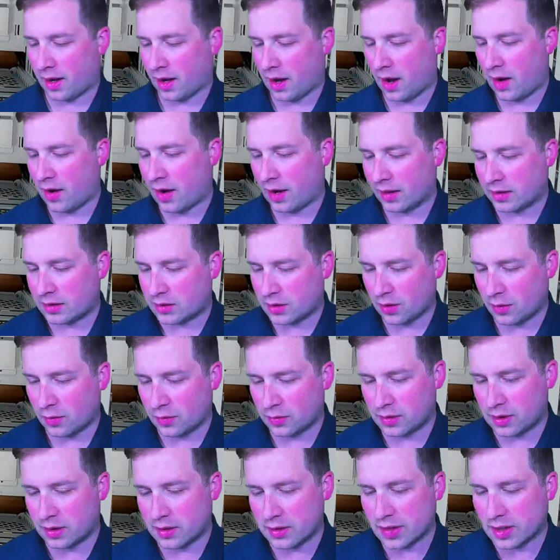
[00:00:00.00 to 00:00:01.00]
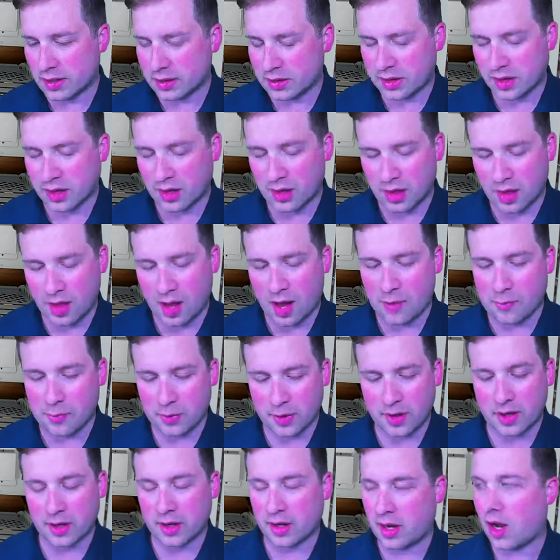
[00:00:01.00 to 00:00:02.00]
Alright, so there's actually a lot
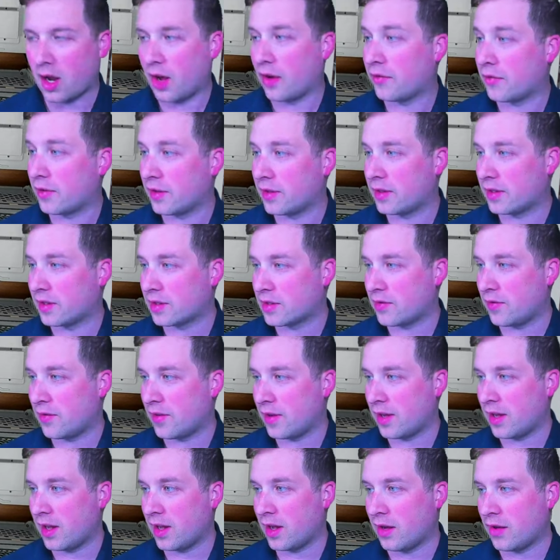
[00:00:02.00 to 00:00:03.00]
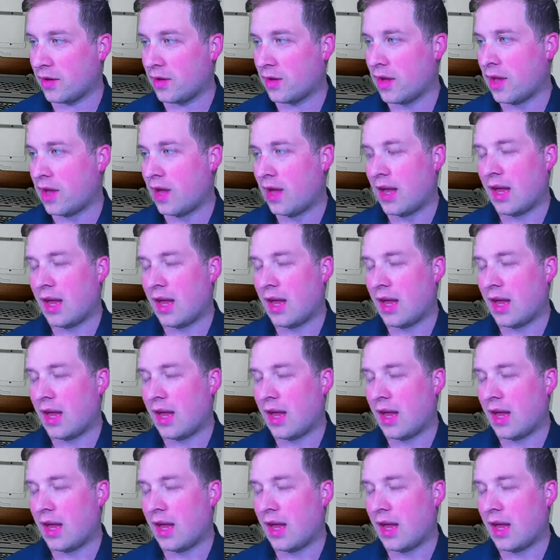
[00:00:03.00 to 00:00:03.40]
we're going to cover in this video,